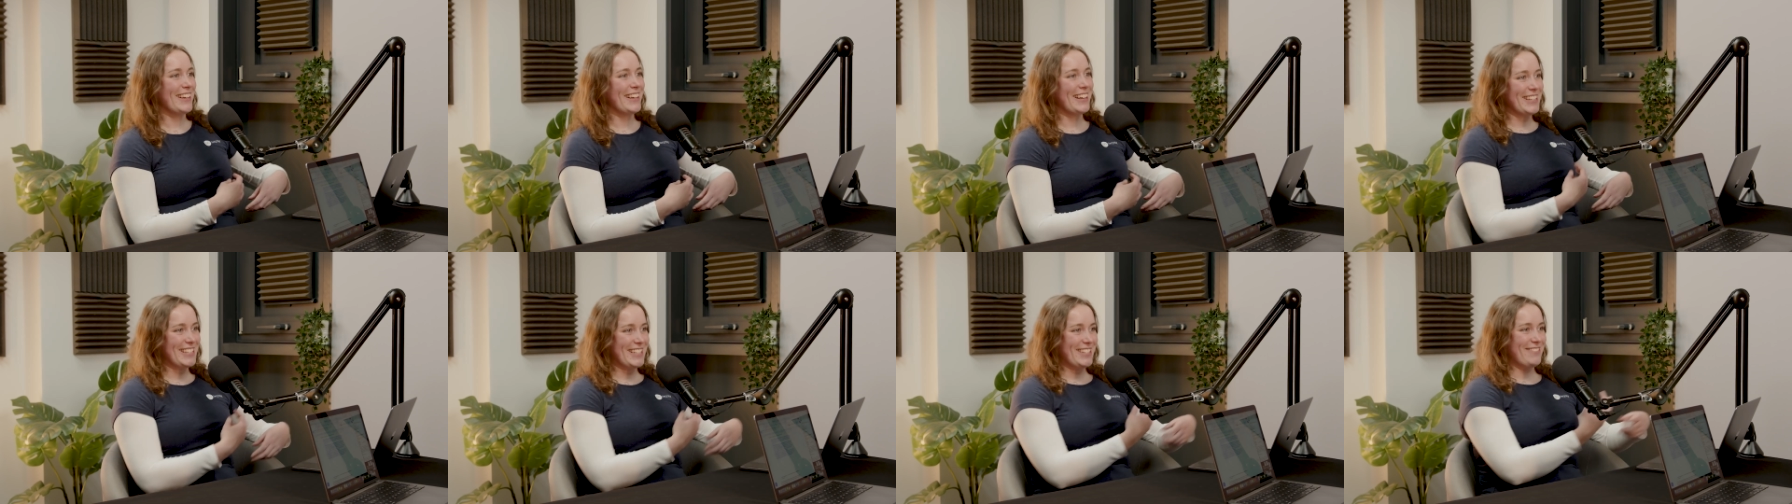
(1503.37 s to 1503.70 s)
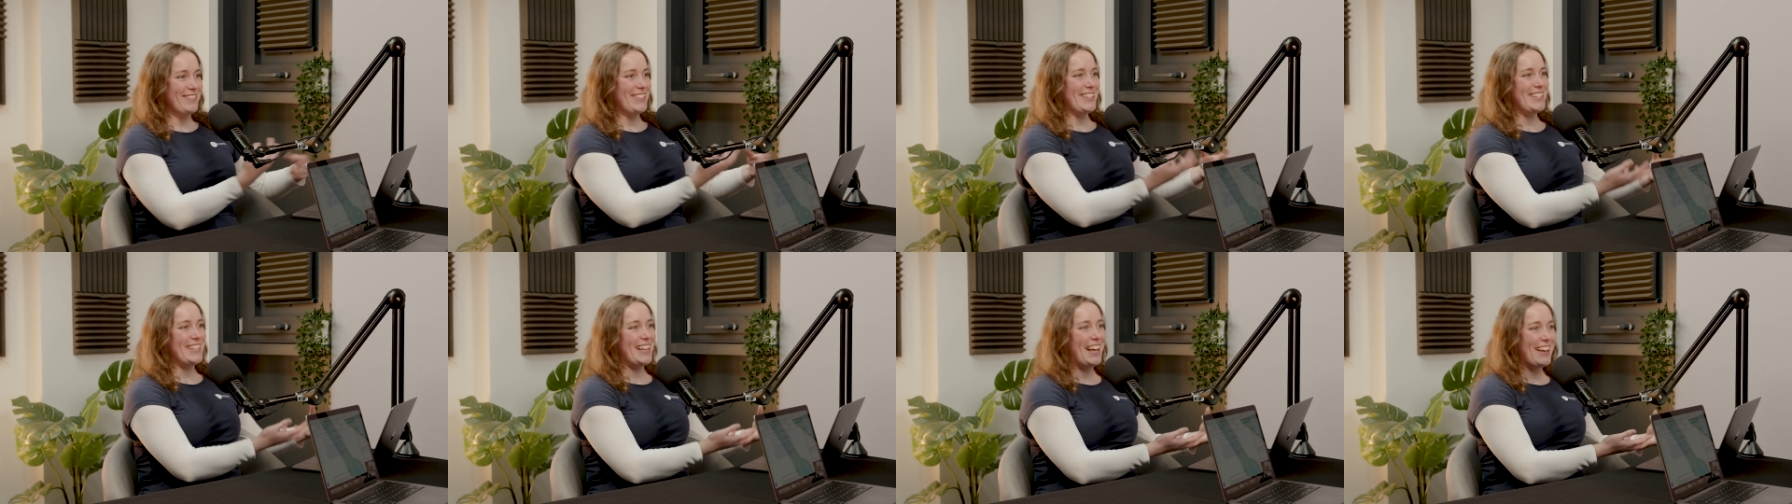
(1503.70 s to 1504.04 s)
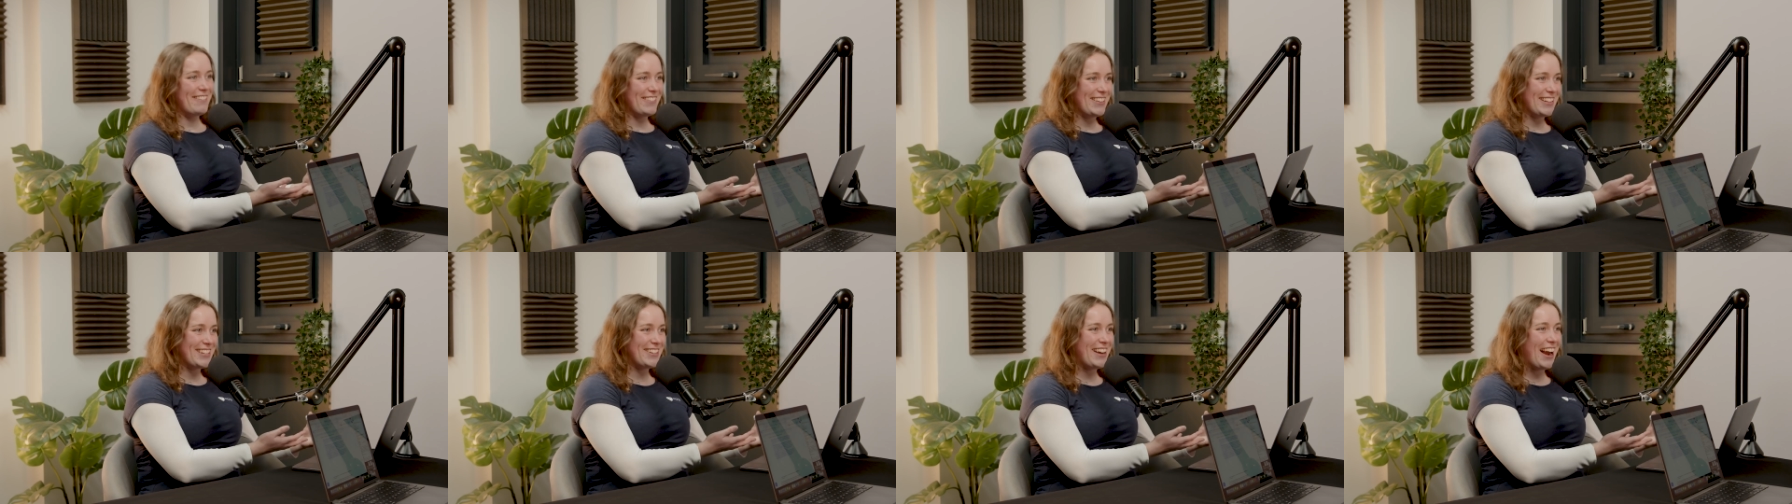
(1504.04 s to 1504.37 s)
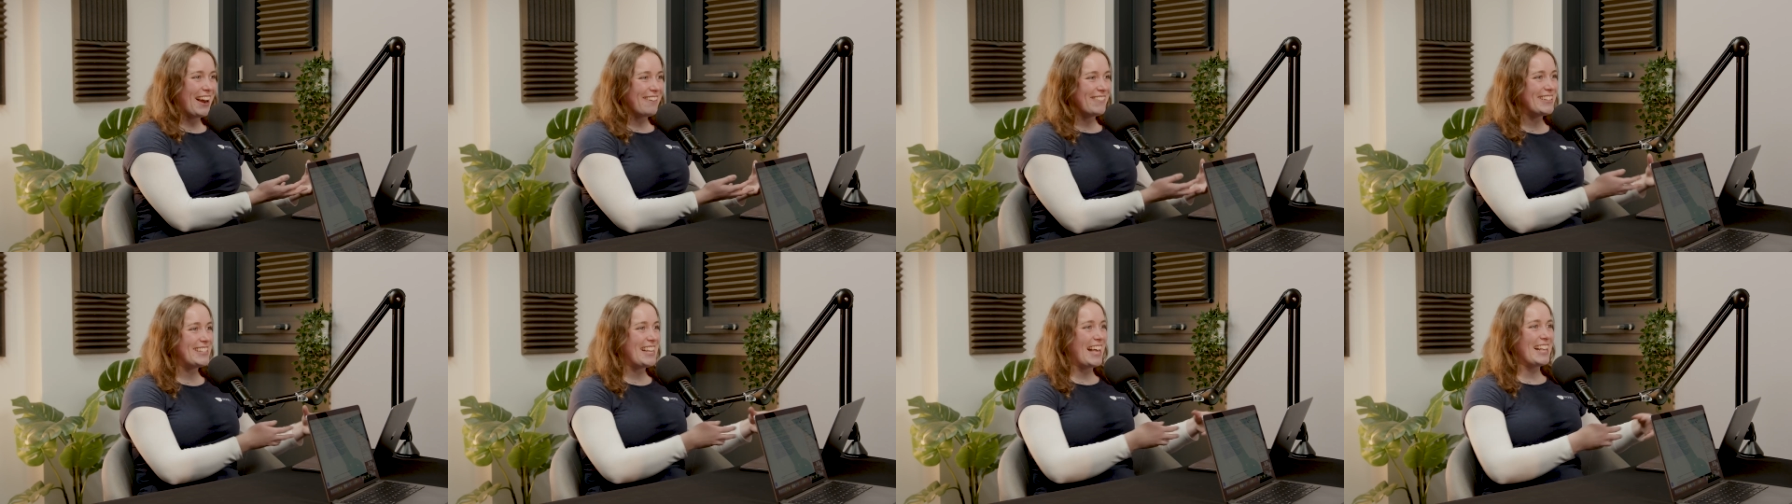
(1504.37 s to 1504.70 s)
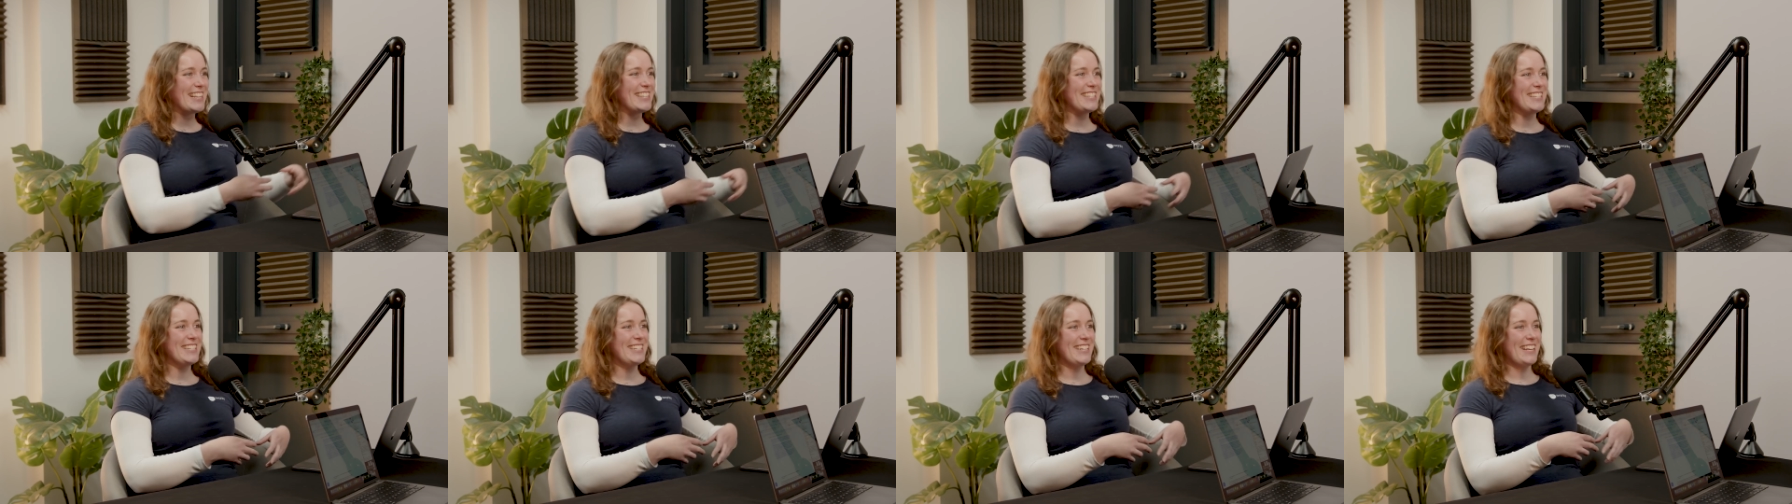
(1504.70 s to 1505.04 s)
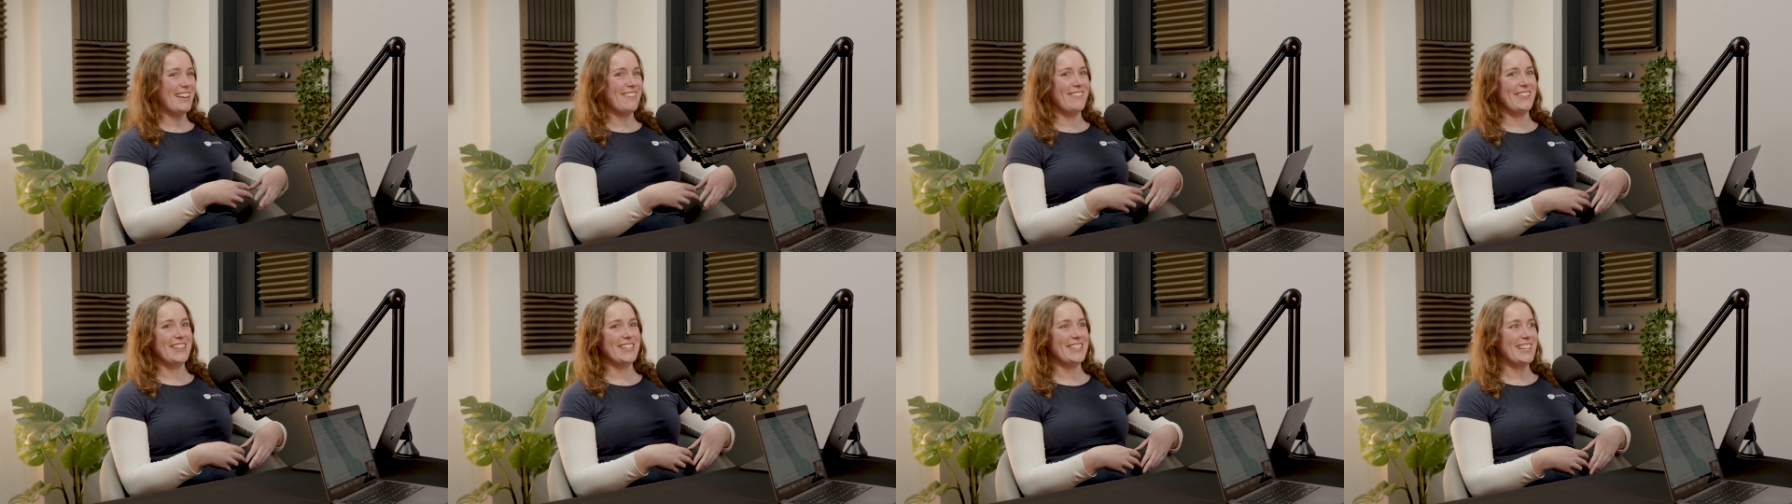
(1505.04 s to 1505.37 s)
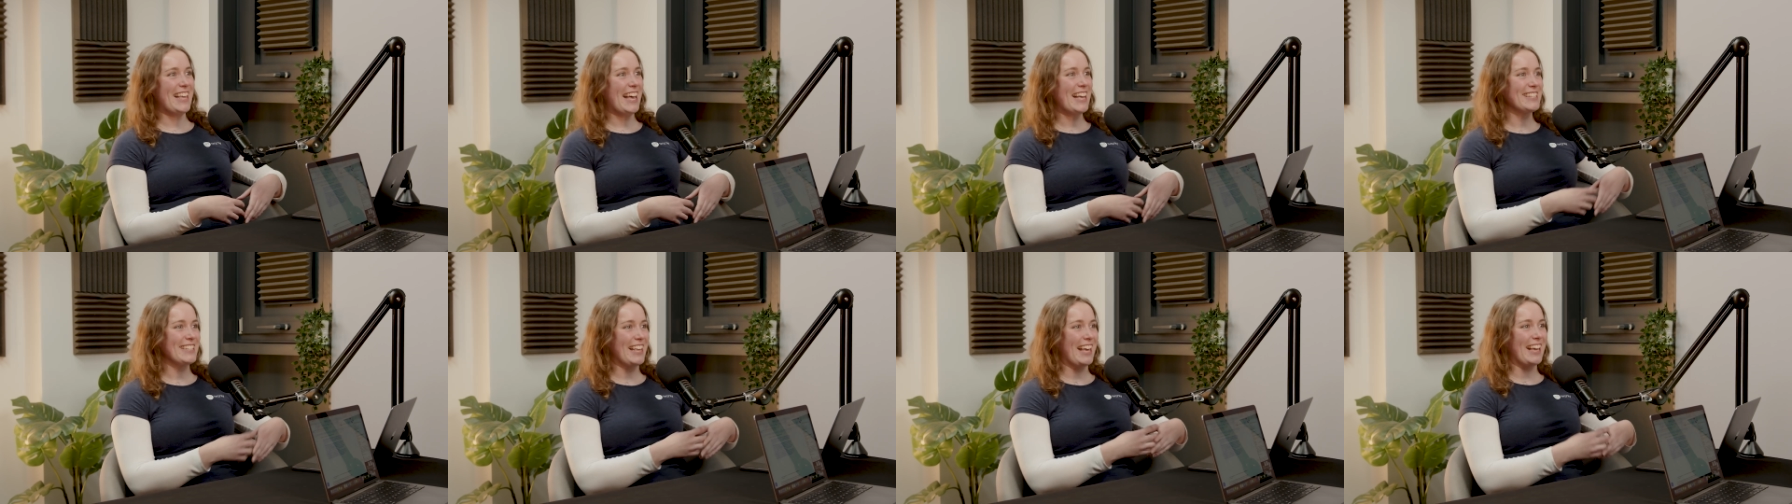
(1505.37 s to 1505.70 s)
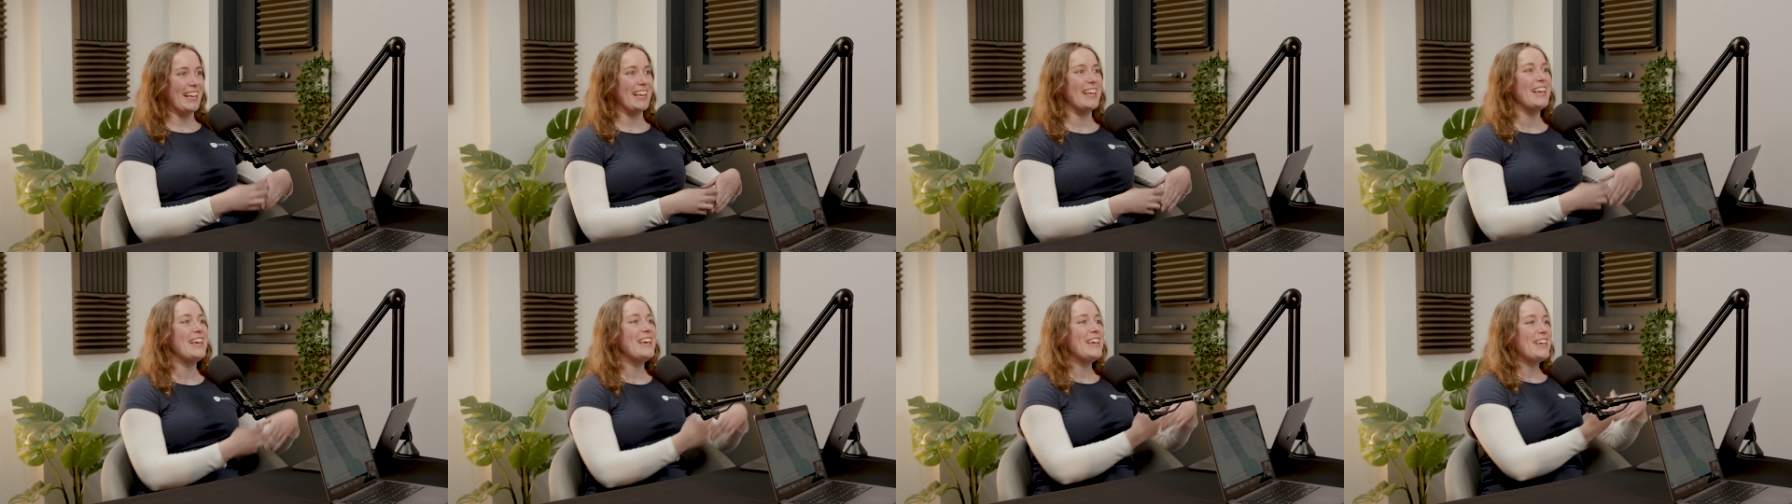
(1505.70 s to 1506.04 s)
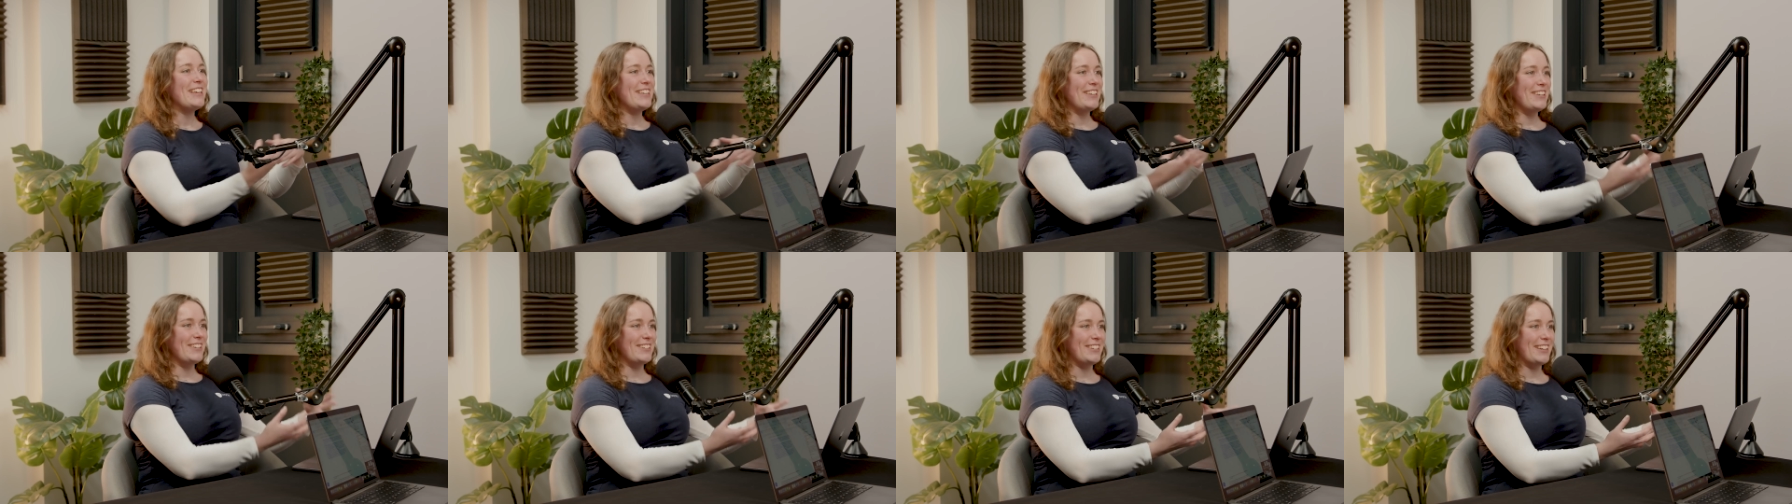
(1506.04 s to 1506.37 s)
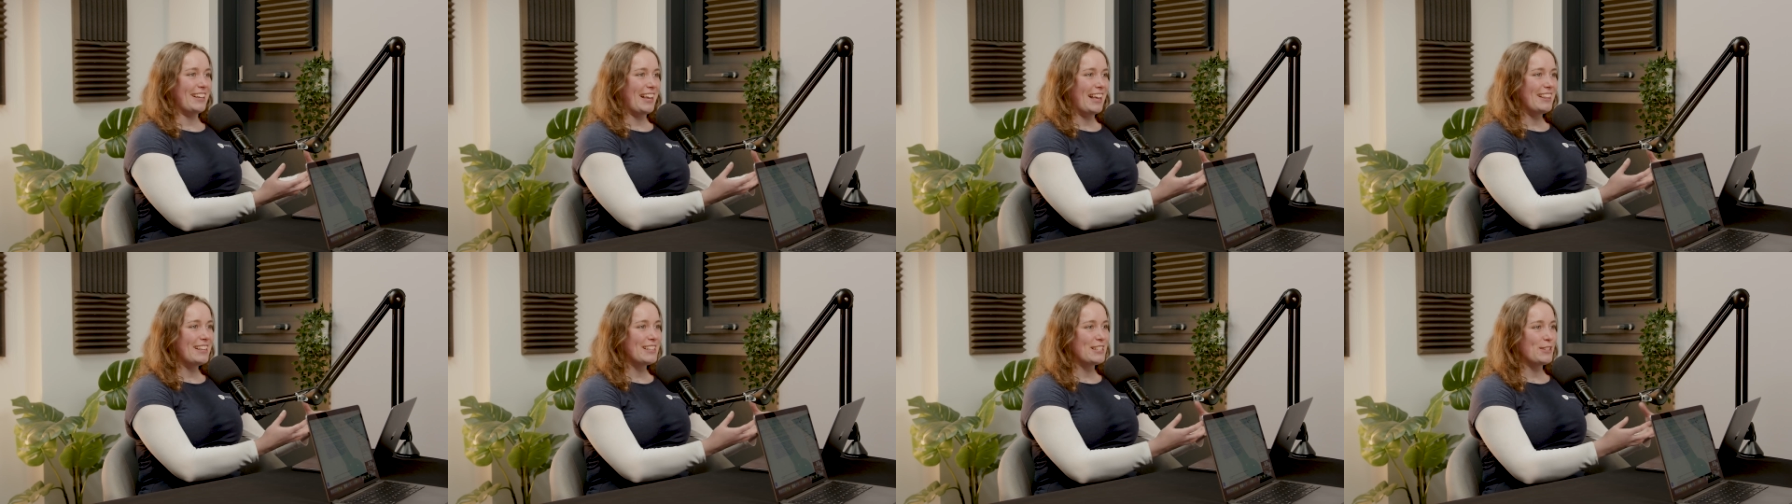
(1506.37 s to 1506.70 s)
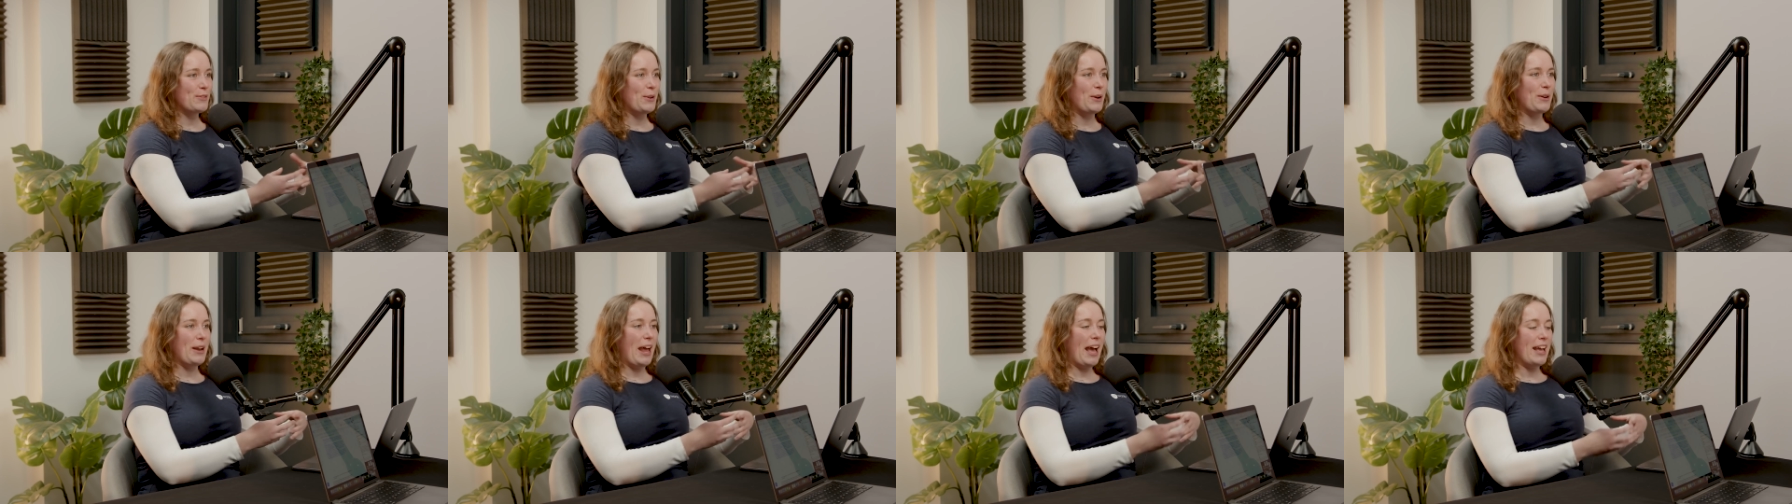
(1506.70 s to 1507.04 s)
customer service representative is there saying, you should get this one.